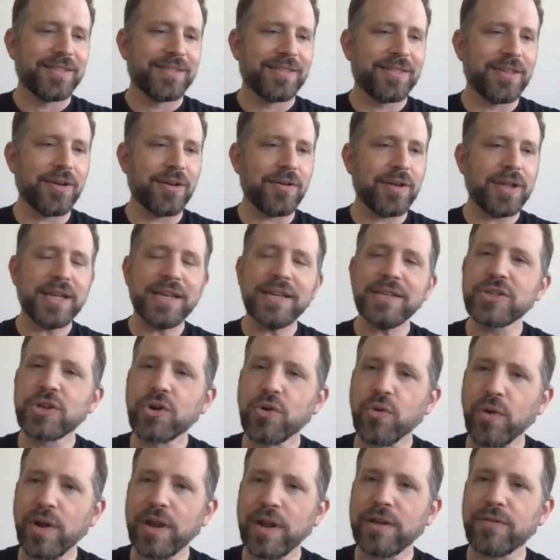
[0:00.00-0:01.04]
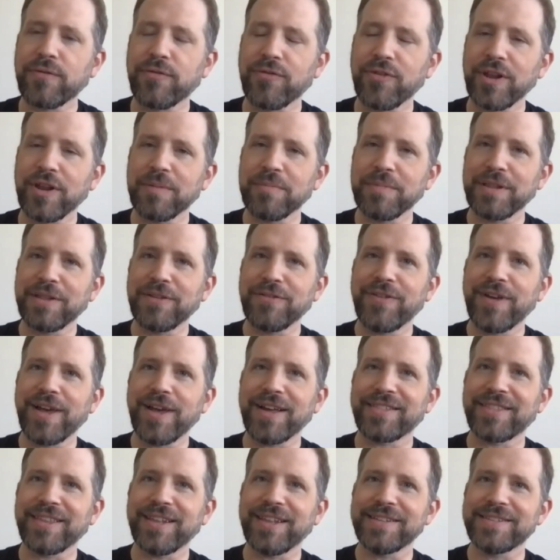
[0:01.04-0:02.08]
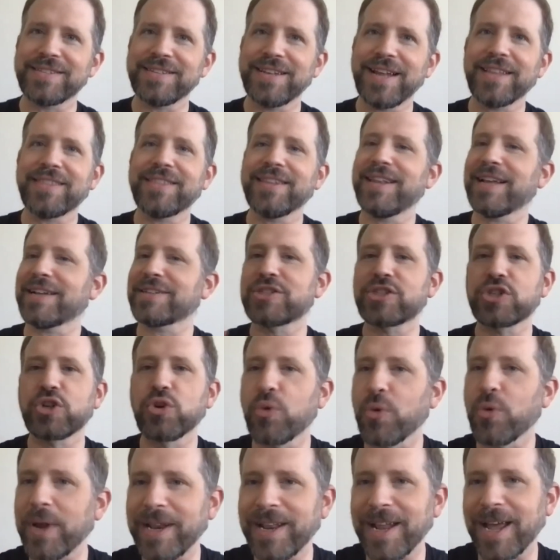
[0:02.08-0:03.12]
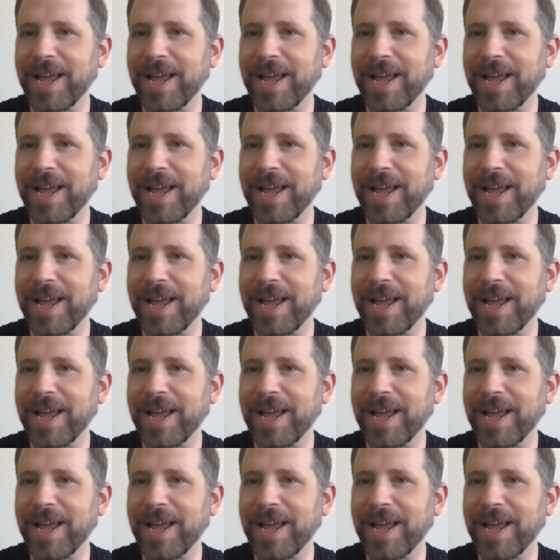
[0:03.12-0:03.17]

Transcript: there is great freedom in the fact that it's not the next tweet